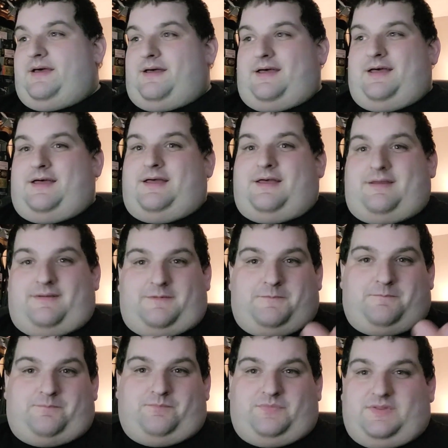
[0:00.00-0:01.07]

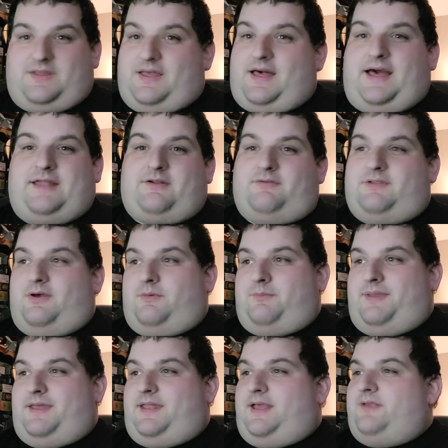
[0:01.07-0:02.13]
I don't know,
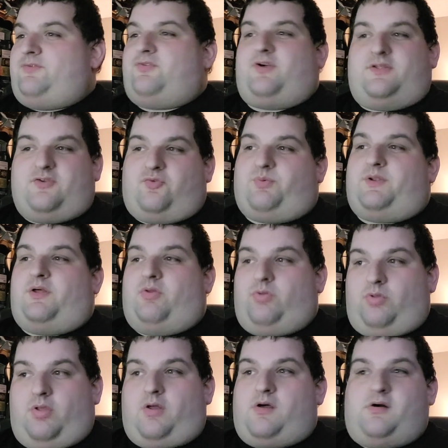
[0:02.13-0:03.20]
man. I saw this one a
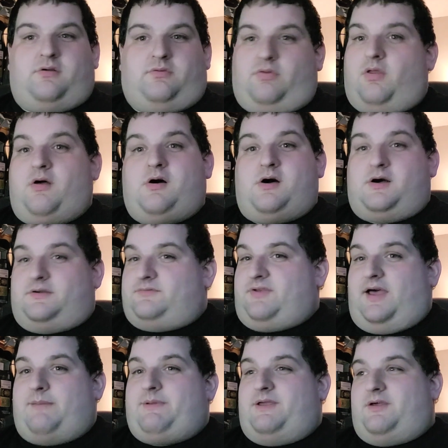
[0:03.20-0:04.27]
long, long
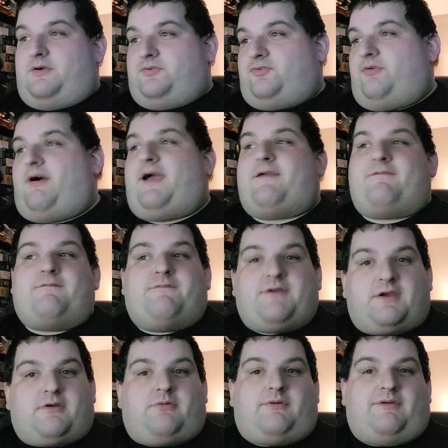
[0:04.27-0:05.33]
time ago, so I
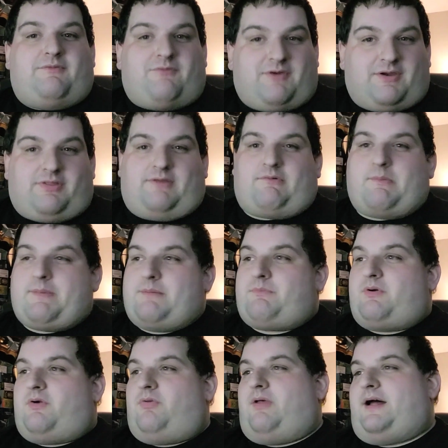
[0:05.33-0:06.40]
very rarely
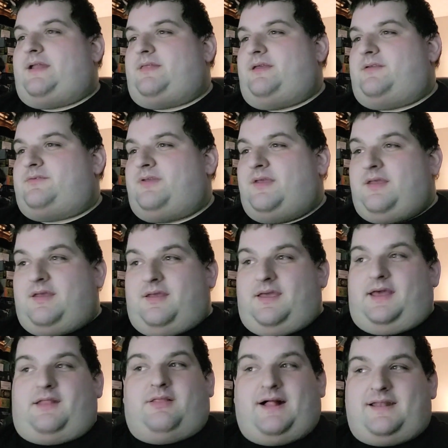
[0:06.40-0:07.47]
remember a lot of this.
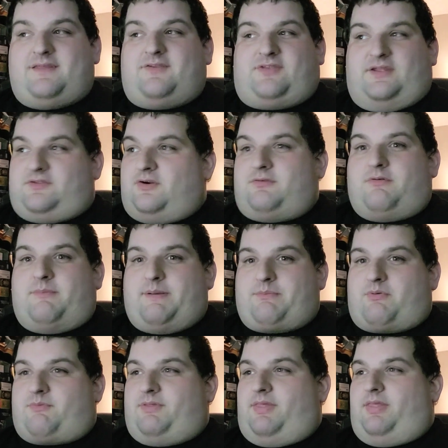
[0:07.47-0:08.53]
And a lot of this I don't
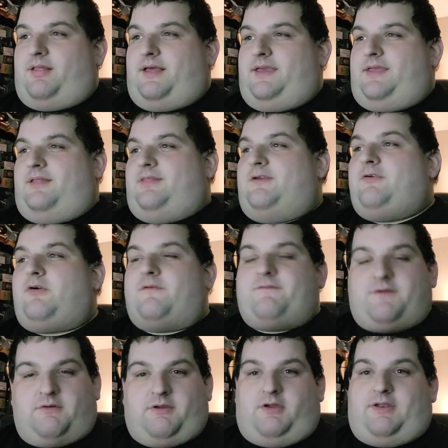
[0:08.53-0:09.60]
remember really liking. There are
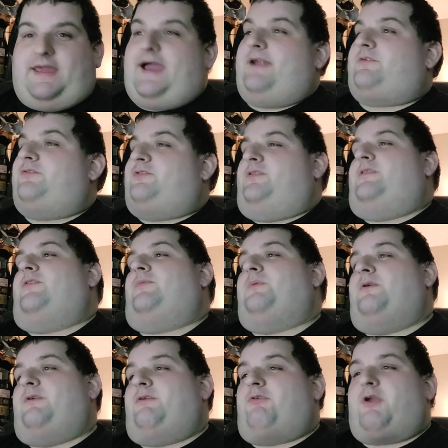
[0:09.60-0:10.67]
very good actors in this
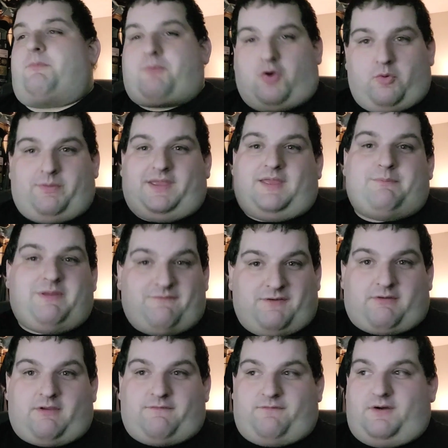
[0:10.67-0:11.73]
movie. Rhea Perlman can be
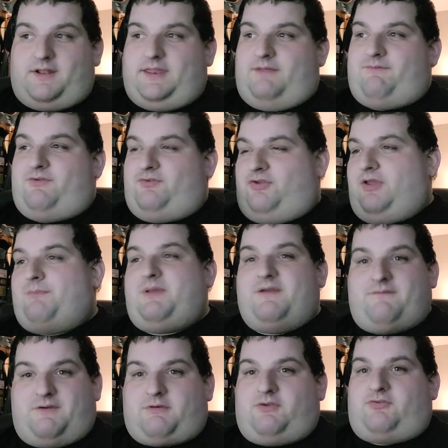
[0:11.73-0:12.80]
very funny. She can be a
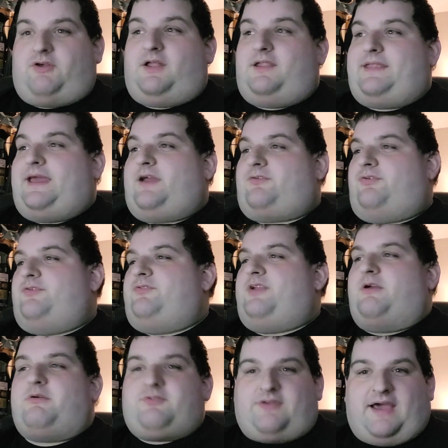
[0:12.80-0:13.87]
very solid actress.
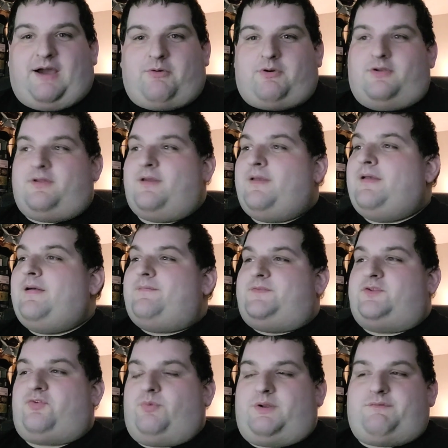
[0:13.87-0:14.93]
Terrence Howard,
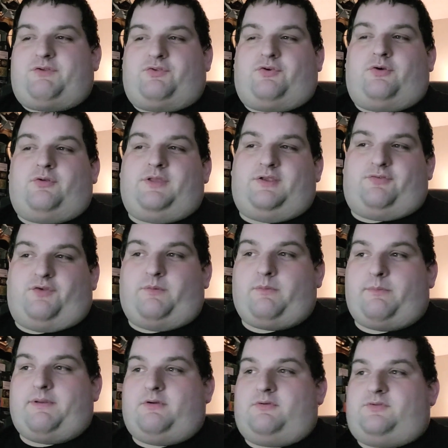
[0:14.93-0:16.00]
this is one of his earliest film
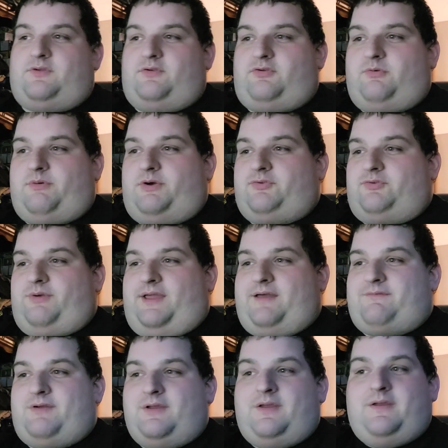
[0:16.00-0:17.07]
appearances. You also
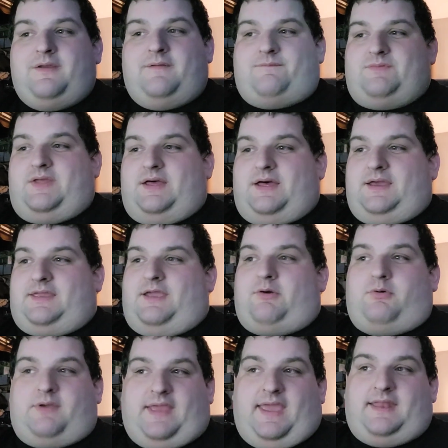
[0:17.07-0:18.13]
have
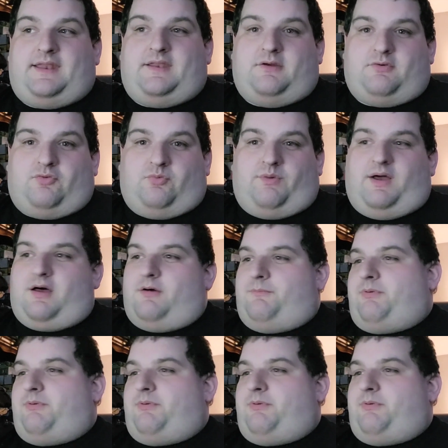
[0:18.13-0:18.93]
Carol Kane in here as well.